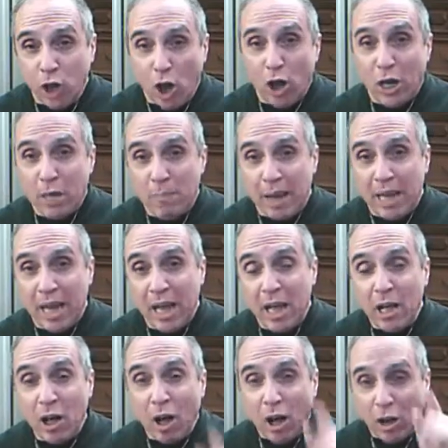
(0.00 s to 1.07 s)
and girly men
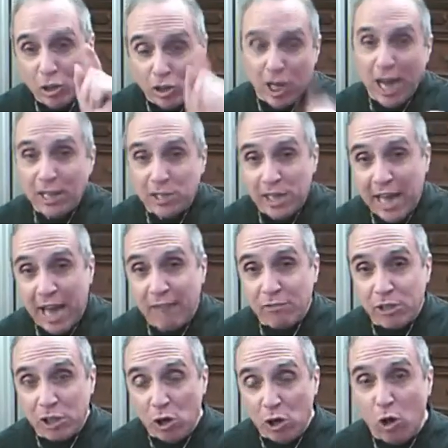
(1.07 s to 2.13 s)
chasing
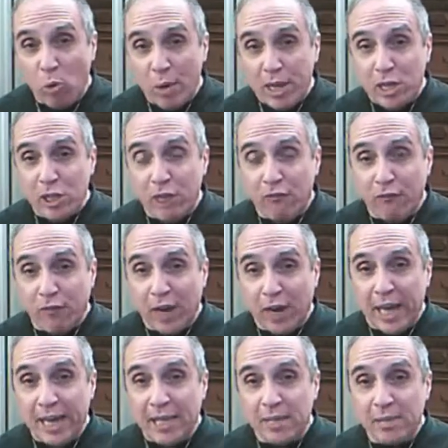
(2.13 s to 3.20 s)
after the Norwegian
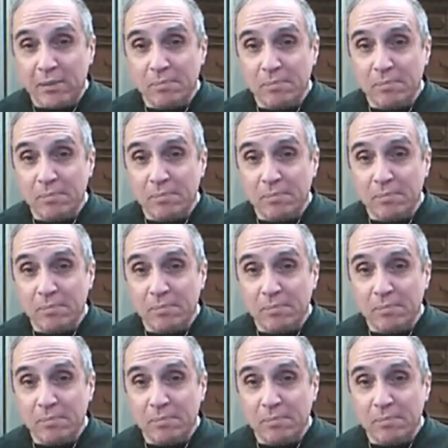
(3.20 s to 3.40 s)
fleet?